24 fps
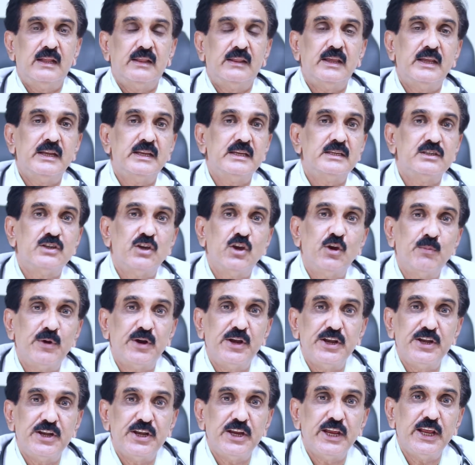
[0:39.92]
there is
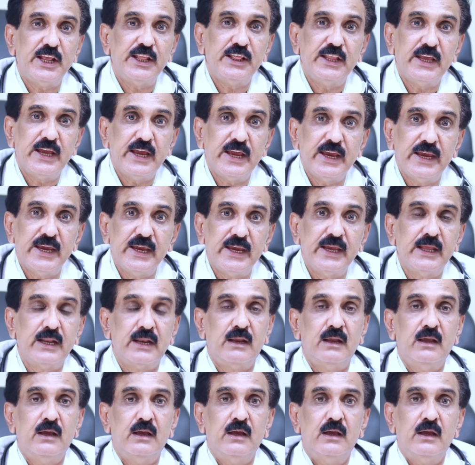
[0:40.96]
humidity in the air
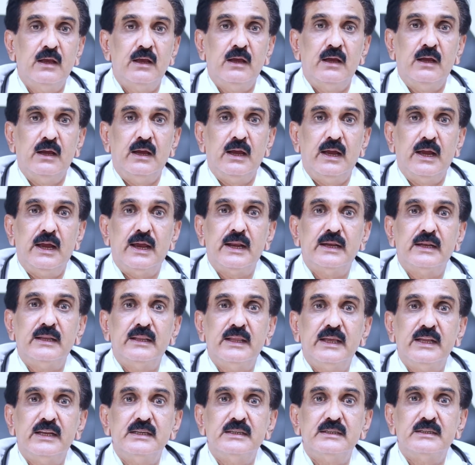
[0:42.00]
and
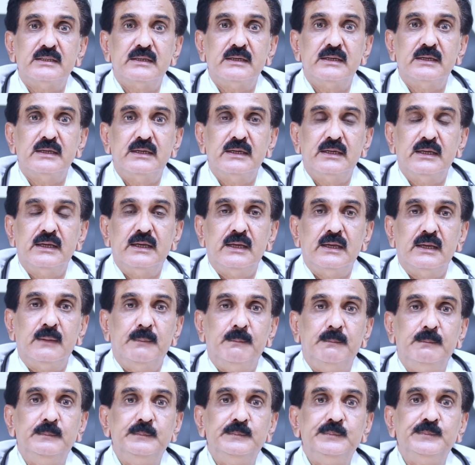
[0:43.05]
there is
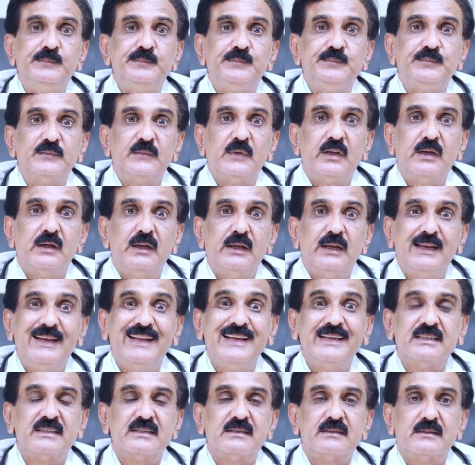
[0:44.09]

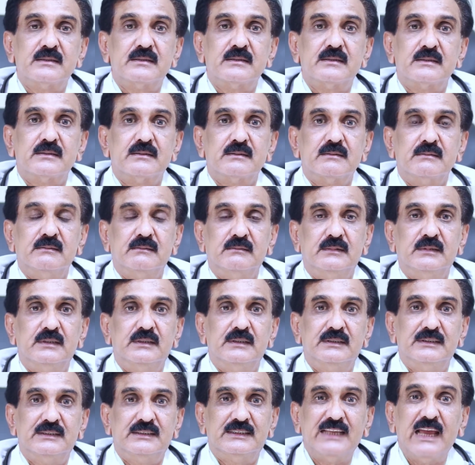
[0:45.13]
less
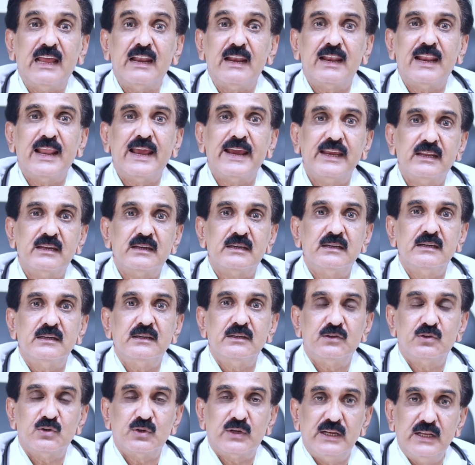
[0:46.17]
sunlight
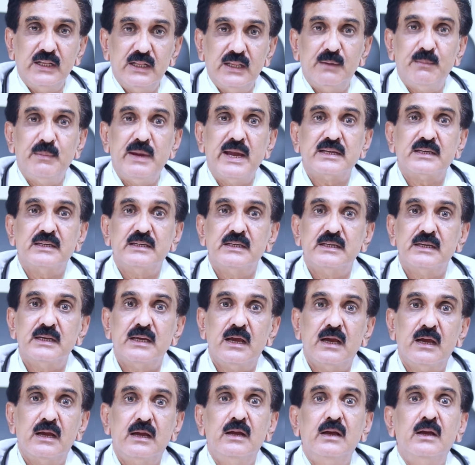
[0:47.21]
to kill the
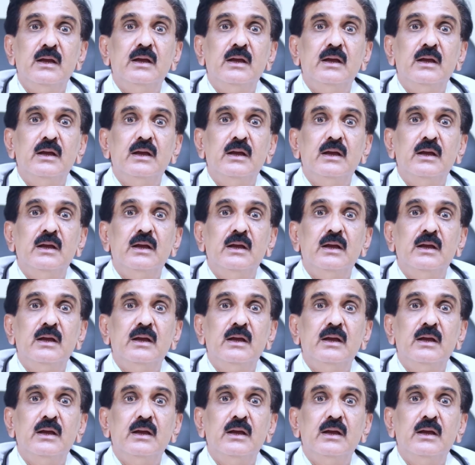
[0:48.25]
bacteria.